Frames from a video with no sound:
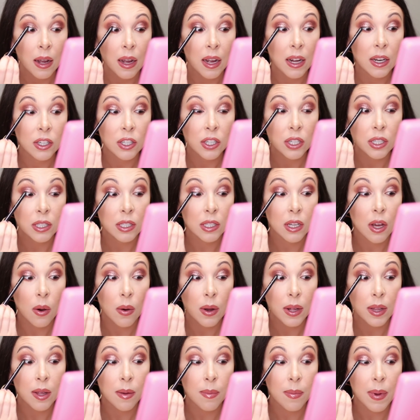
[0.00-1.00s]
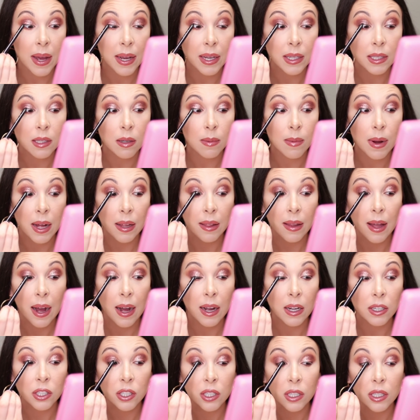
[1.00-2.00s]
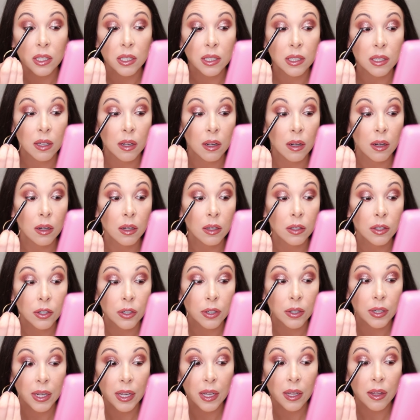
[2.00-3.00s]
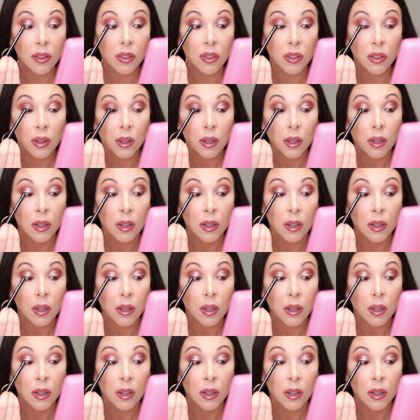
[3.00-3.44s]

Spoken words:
and just go at the base of my lashes underneath